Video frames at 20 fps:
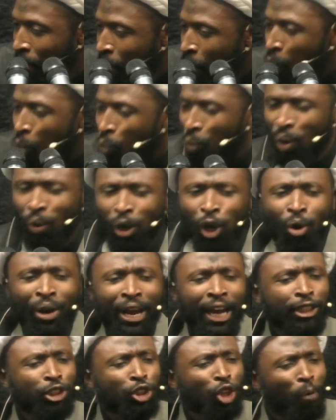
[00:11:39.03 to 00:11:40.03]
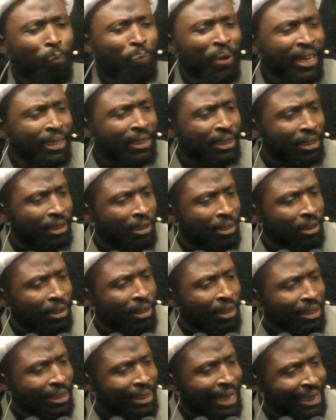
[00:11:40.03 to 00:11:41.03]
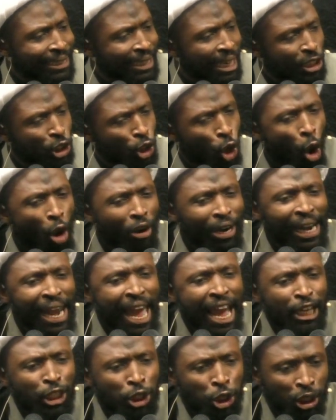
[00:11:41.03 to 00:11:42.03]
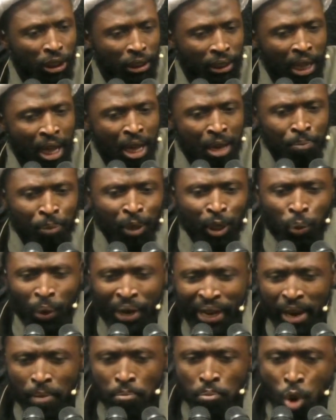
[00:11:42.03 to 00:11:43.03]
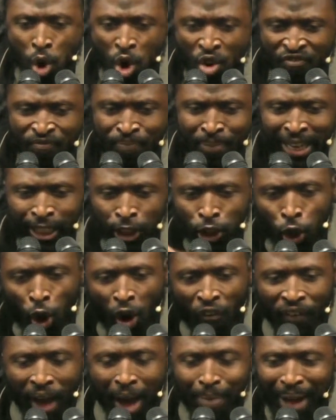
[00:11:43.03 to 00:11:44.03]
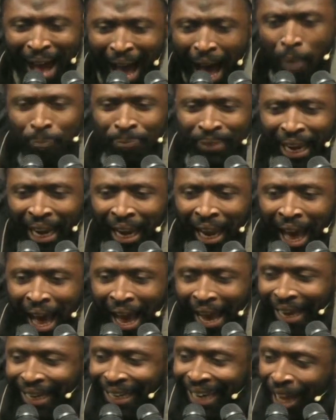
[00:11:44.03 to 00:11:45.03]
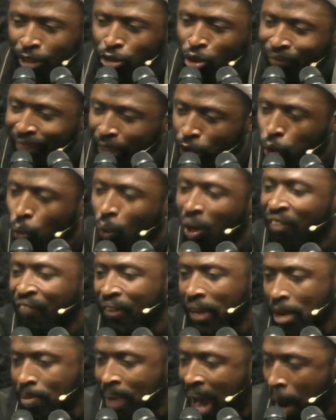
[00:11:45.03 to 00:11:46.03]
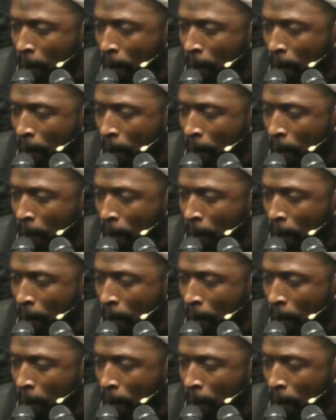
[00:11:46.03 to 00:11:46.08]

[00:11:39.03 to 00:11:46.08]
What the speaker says: We will look at topics such as correlation between the movement of Aba Abdullah and that of the 12th Imam.